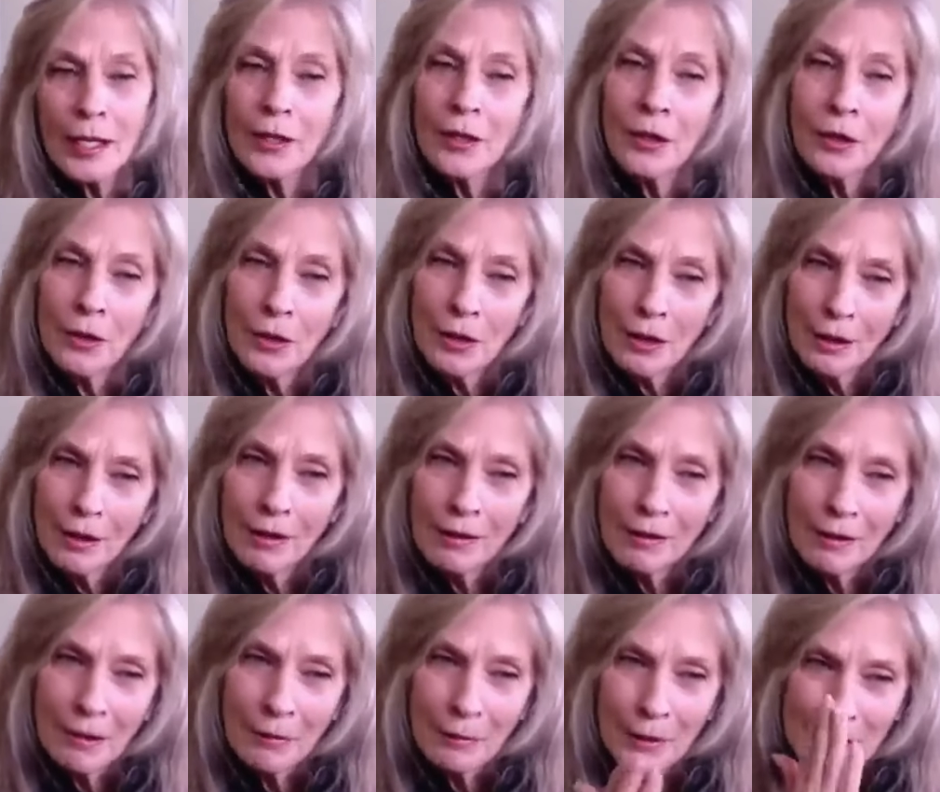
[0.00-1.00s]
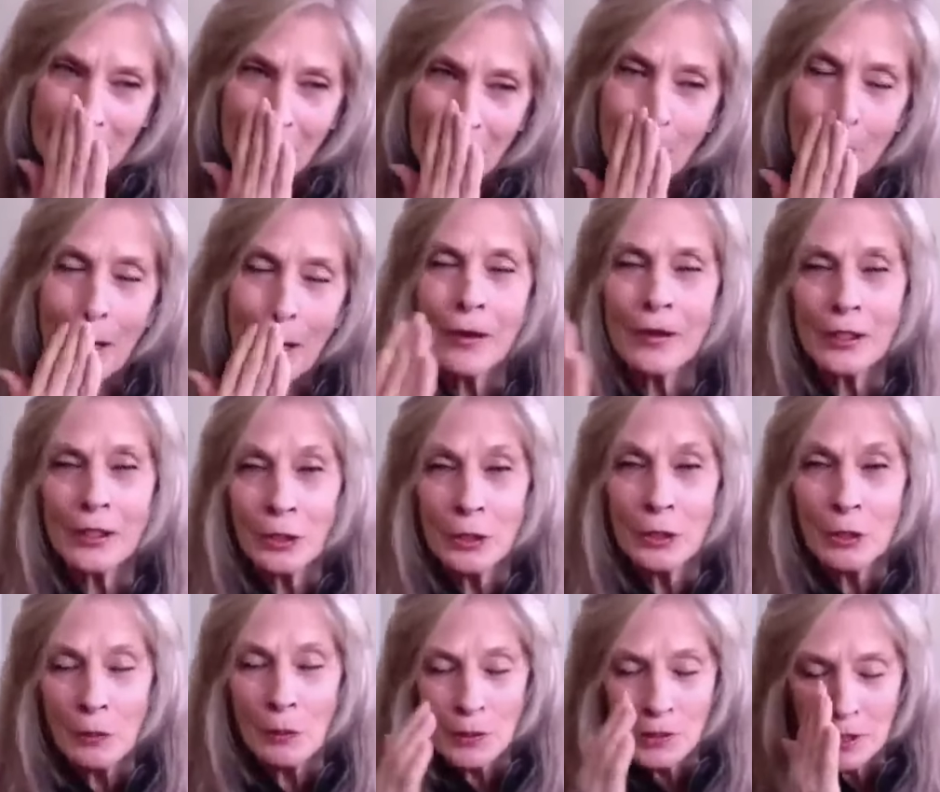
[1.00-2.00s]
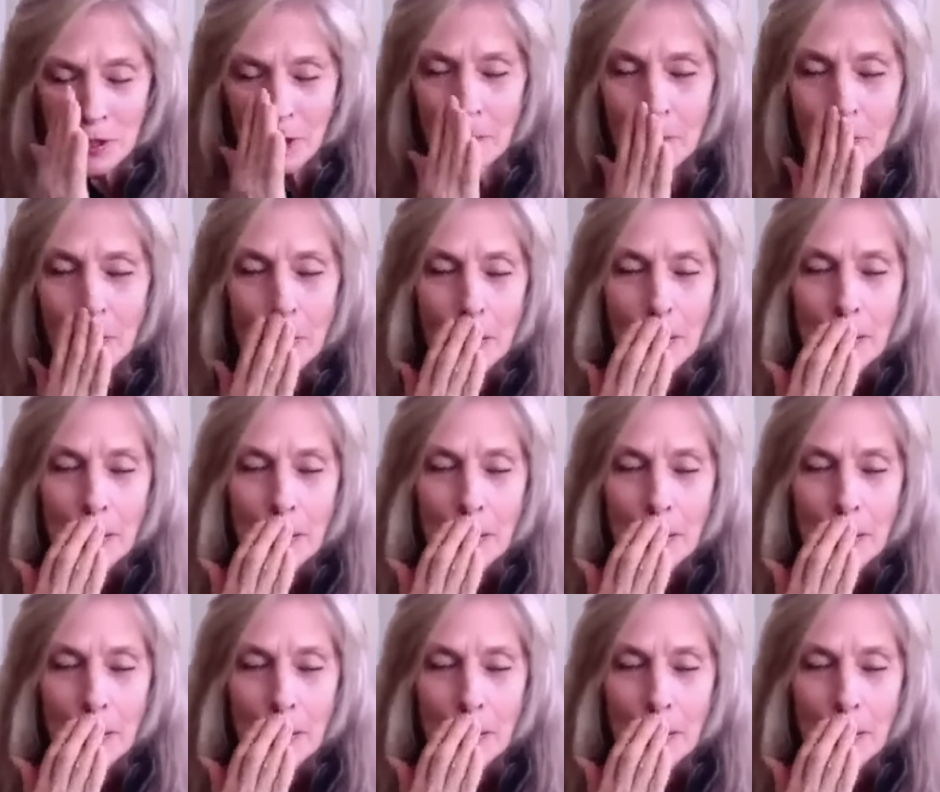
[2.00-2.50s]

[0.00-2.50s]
I go, uh-oh, what's up? I already knew it was up.